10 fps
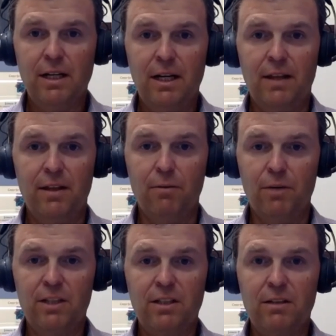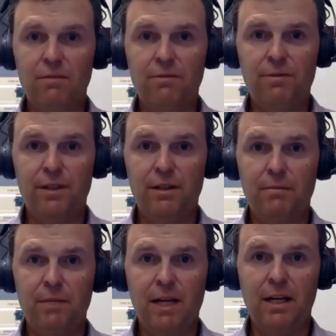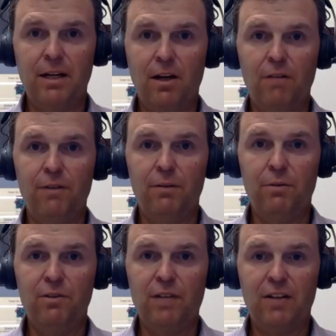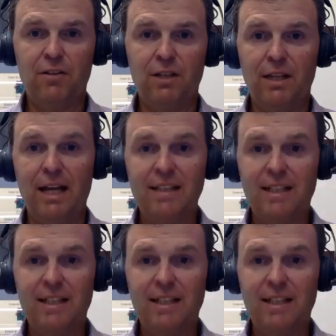And the risk of um, getting COVID was actually less